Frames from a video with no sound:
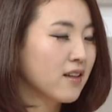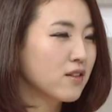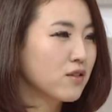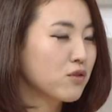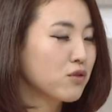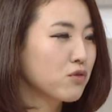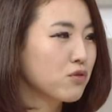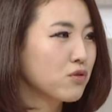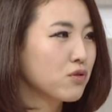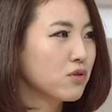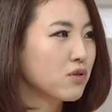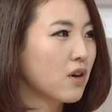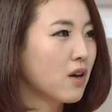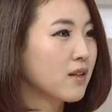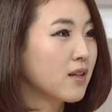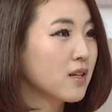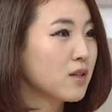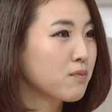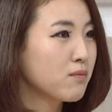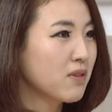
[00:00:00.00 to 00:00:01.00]
and to
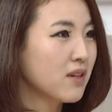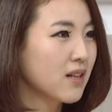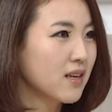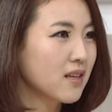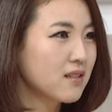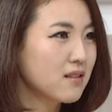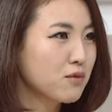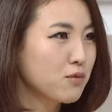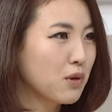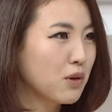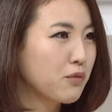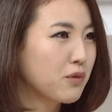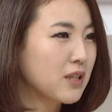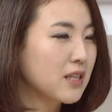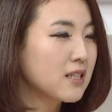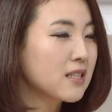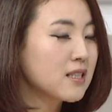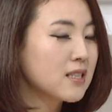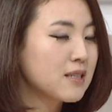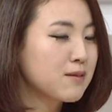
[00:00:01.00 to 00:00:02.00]
another place where we
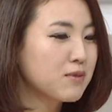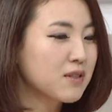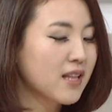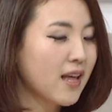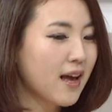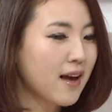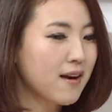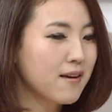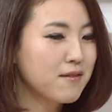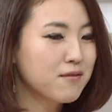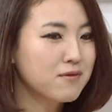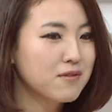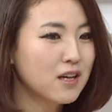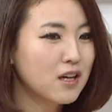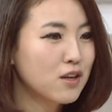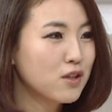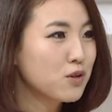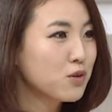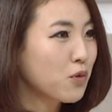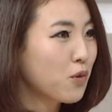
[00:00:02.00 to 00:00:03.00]
didn't even have
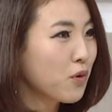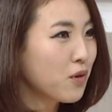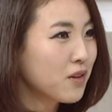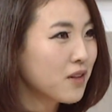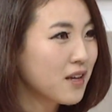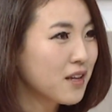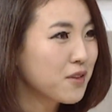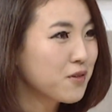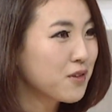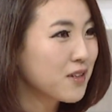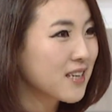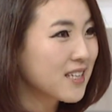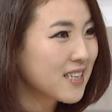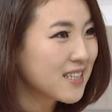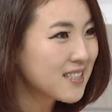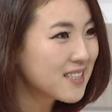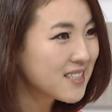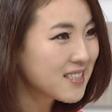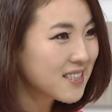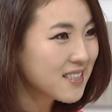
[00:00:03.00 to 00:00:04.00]
toilet or
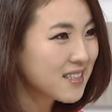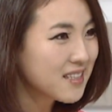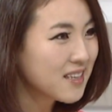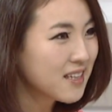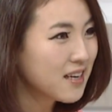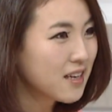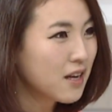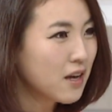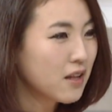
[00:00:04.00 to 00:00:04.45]
kitchen.